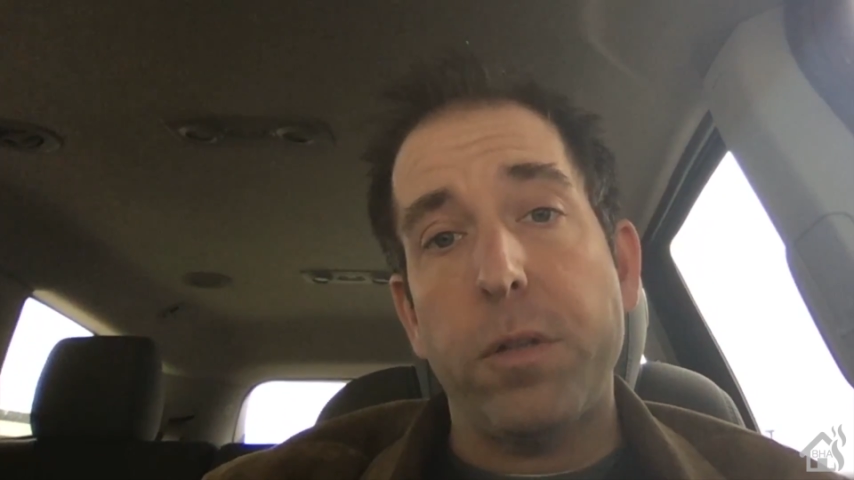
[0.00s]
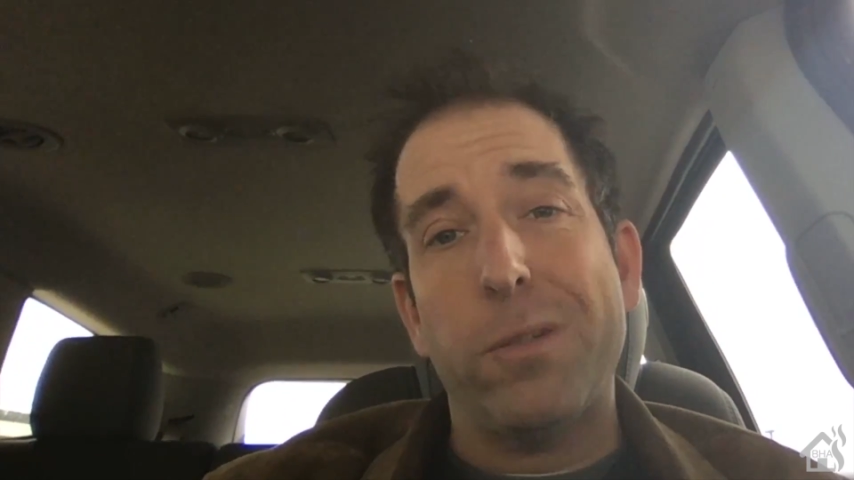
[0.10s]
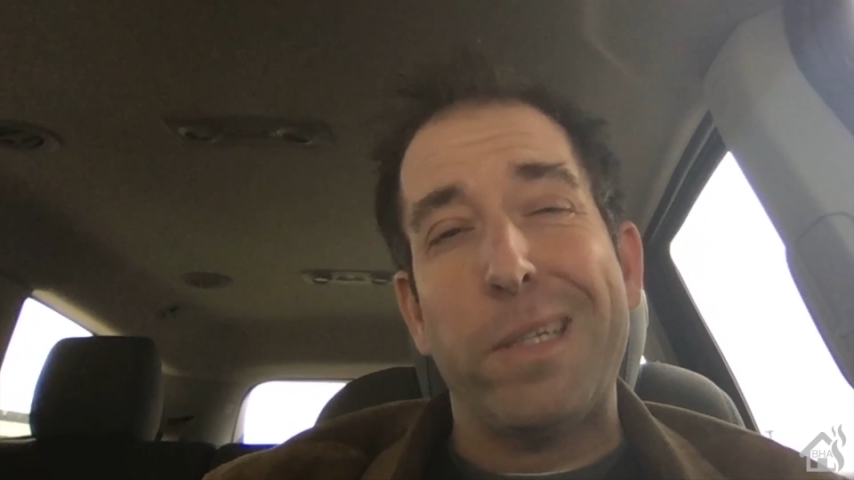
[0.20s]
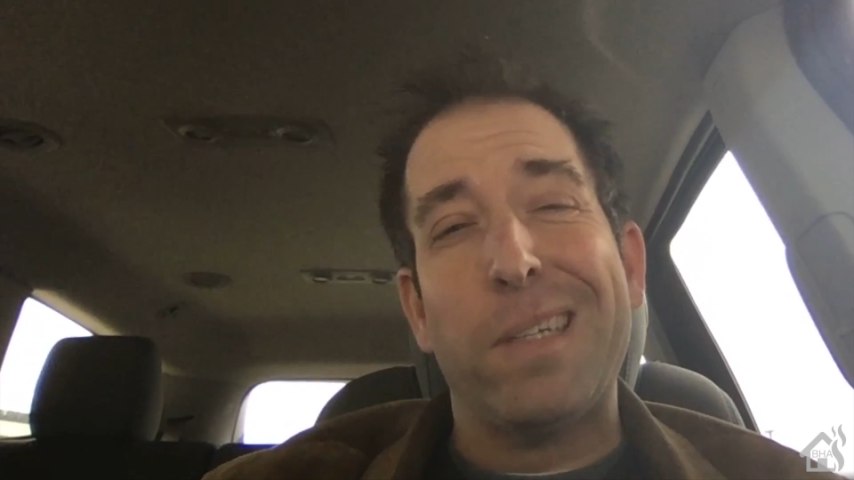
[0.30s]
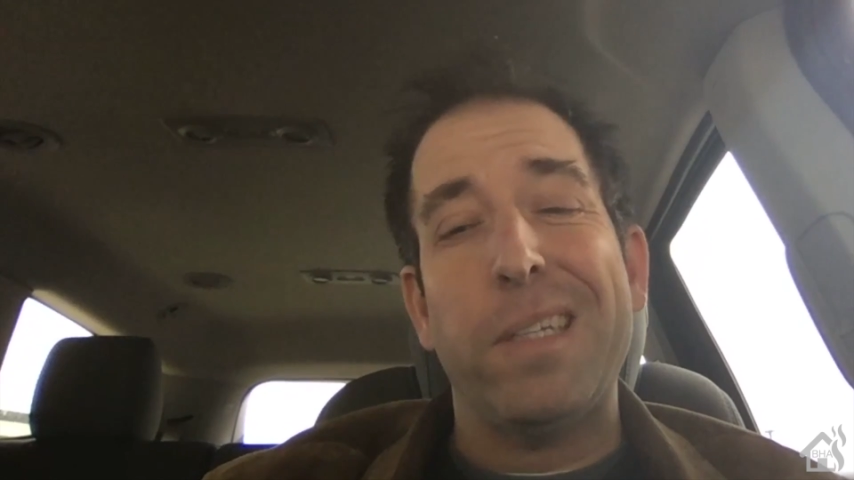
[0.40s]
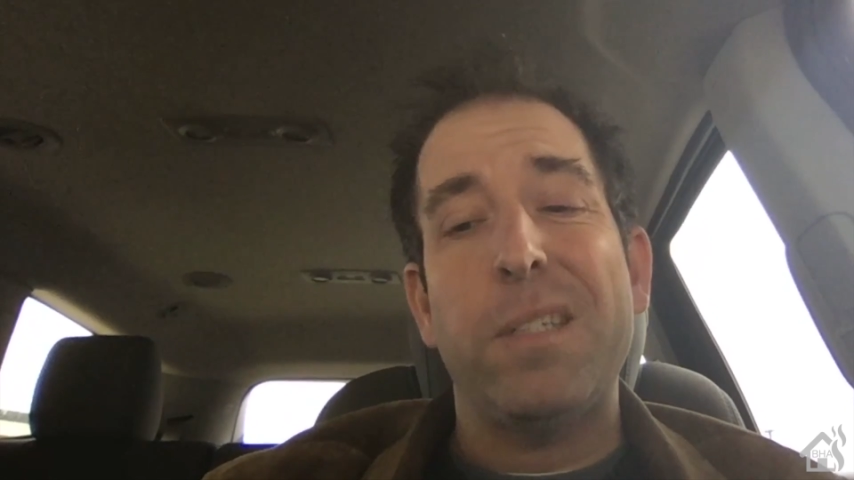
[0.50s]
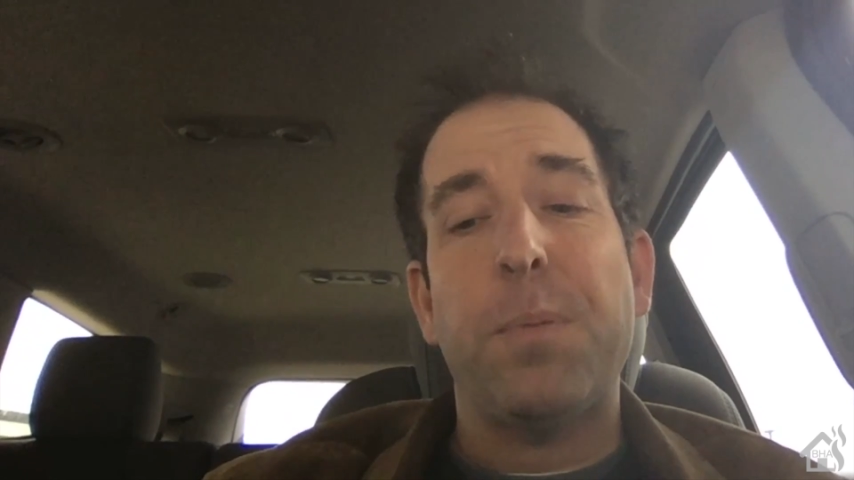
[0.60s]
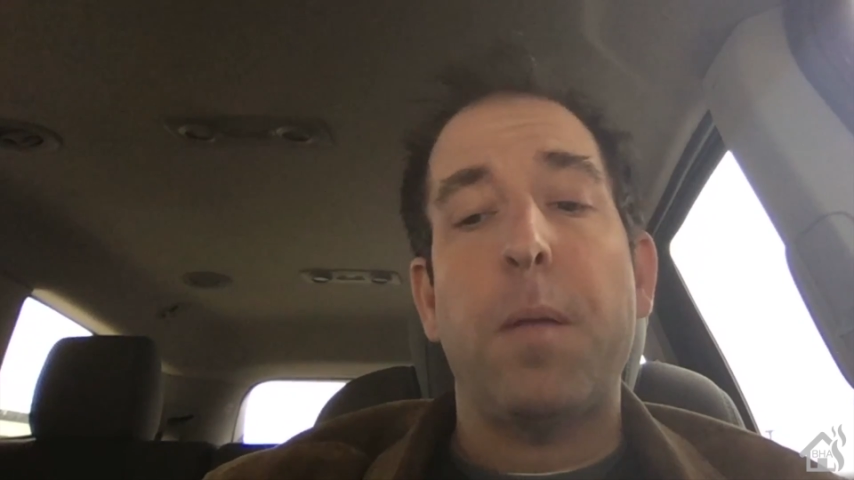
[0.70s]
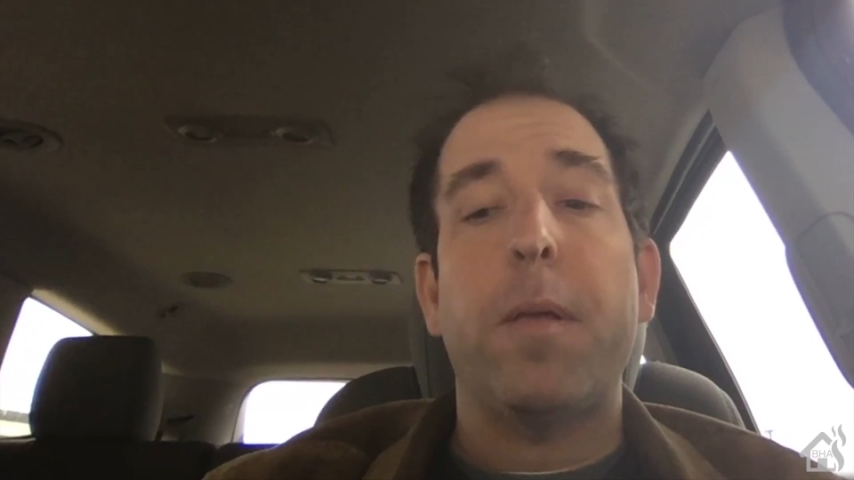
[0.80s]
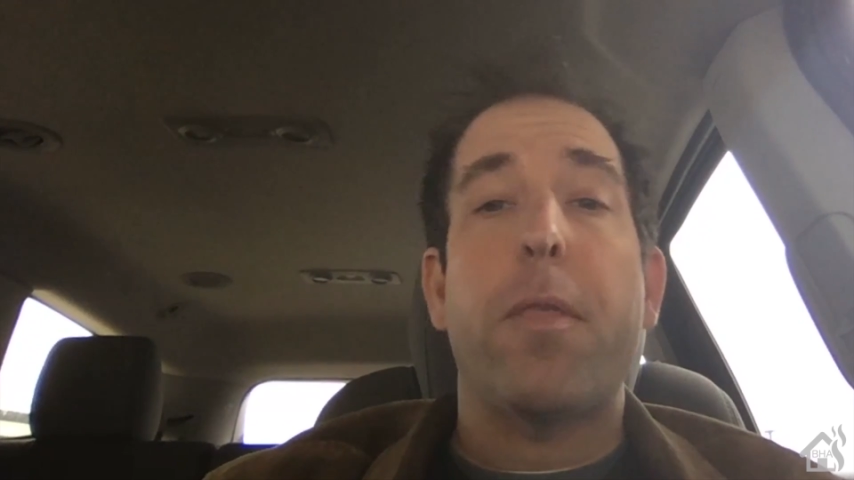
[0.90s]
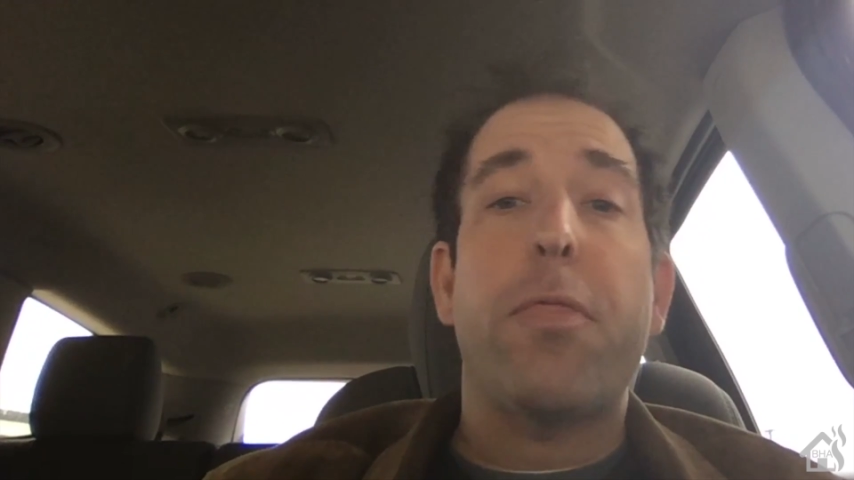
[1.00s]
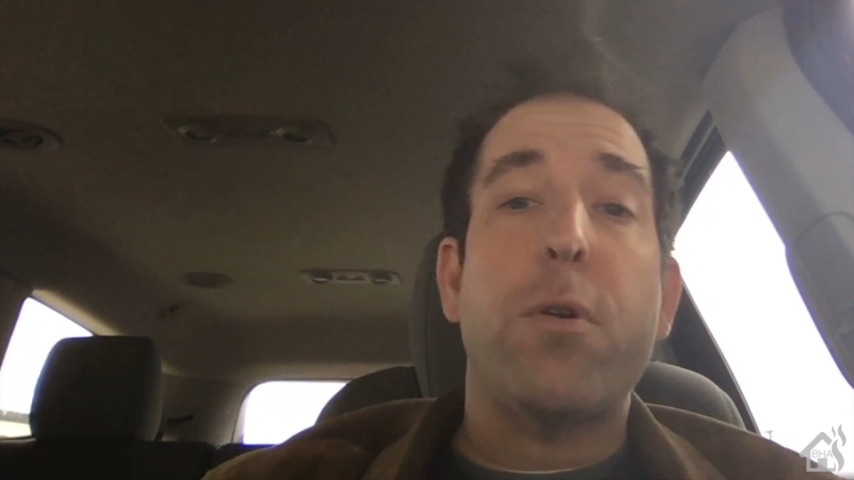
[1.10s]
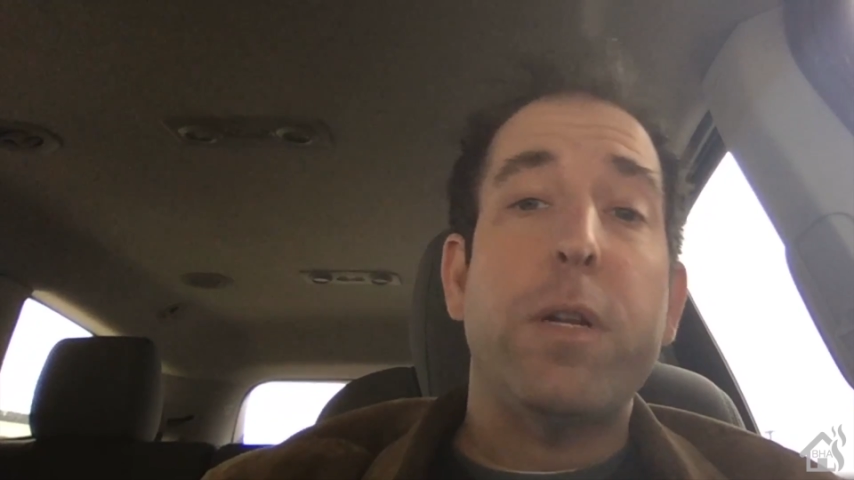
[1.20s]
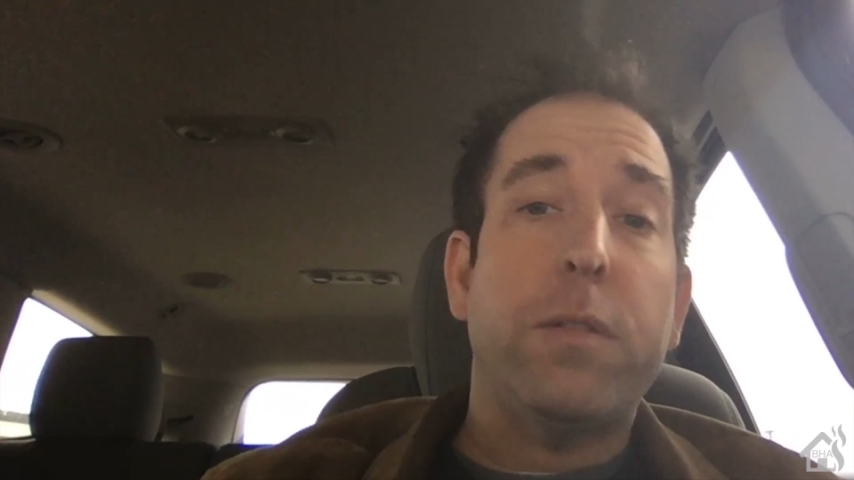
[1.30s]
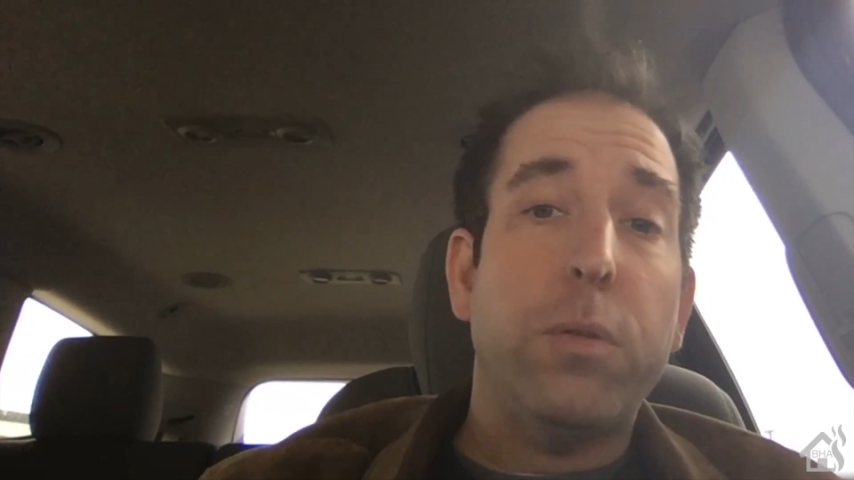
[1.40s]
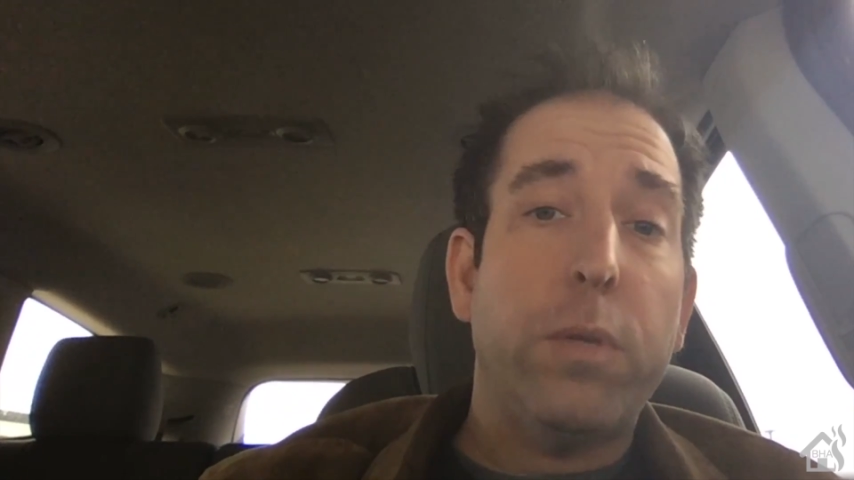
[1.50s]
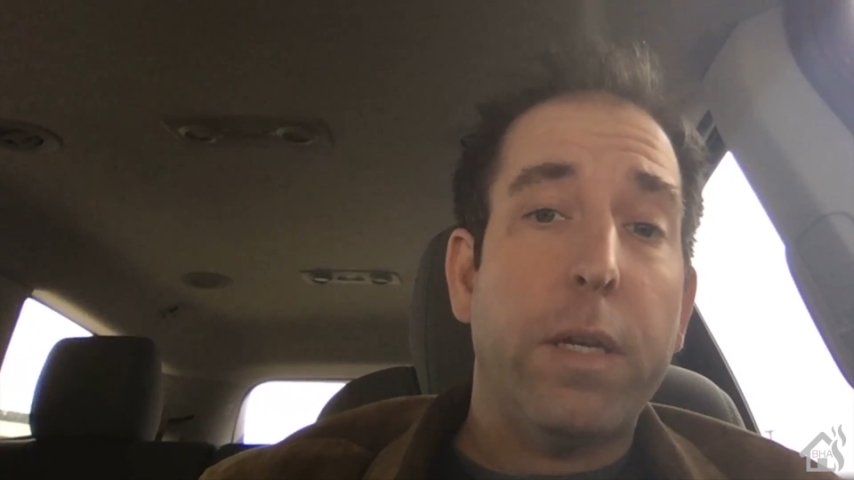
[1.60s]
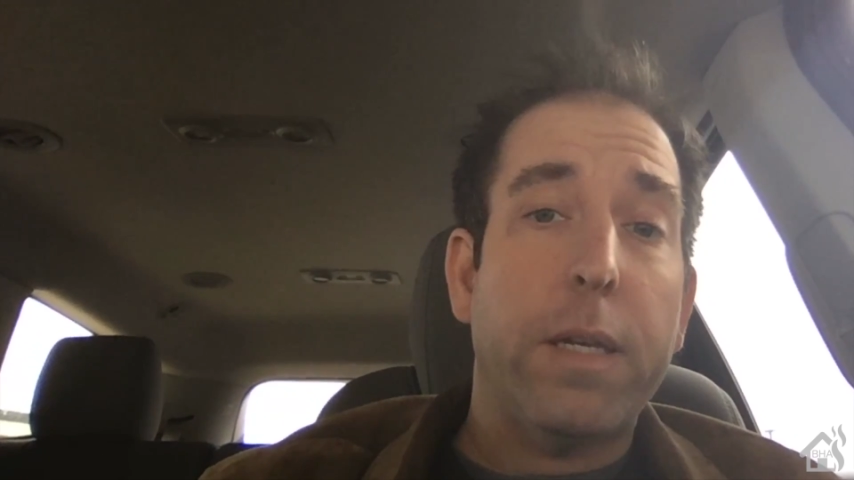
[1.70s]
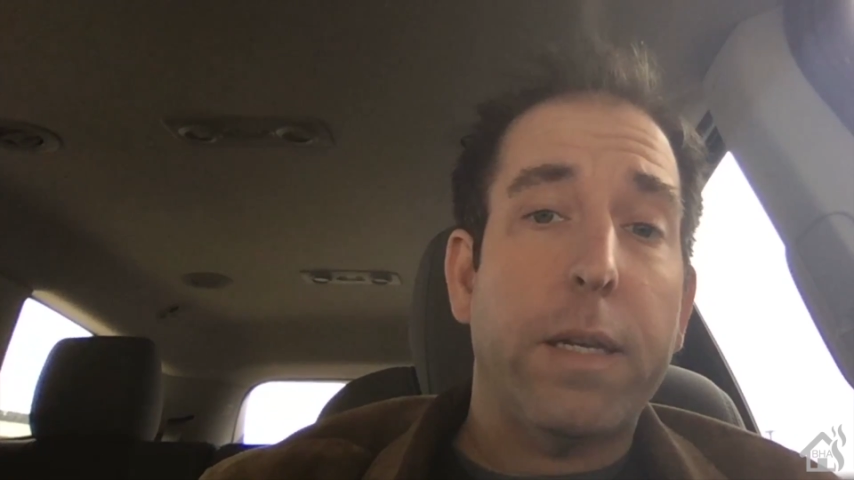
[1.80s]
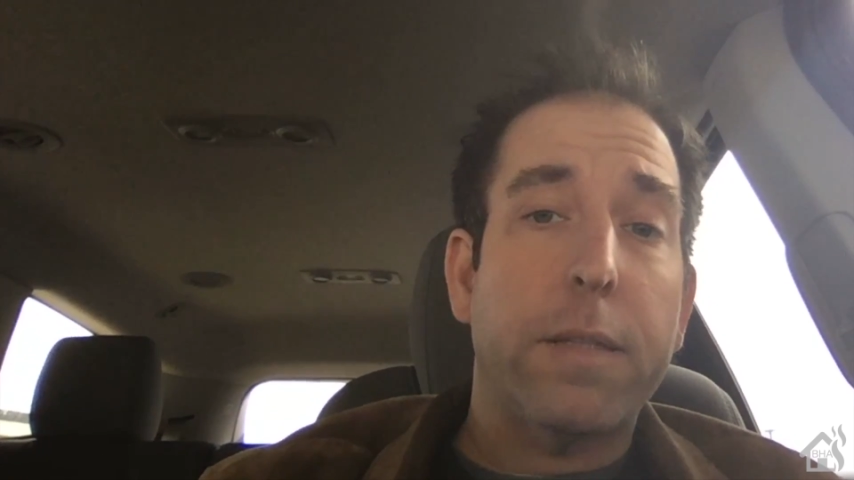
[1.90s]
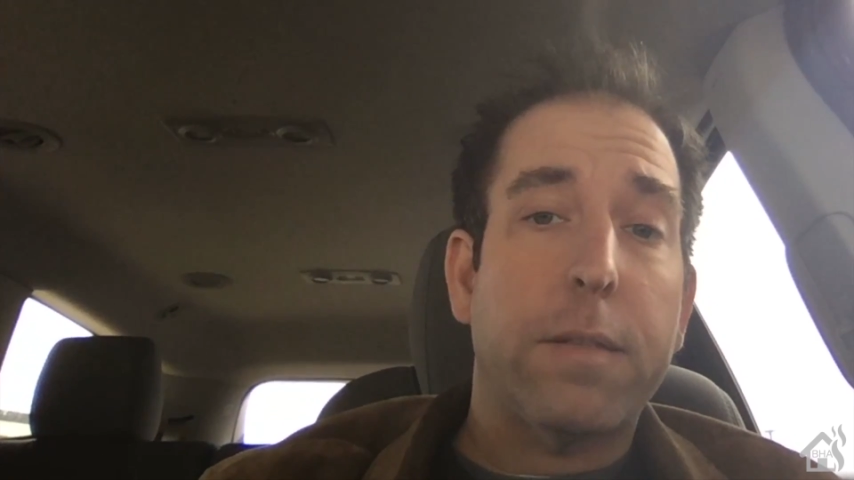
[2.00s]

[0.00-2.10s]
You'll need at least probably a 32 gig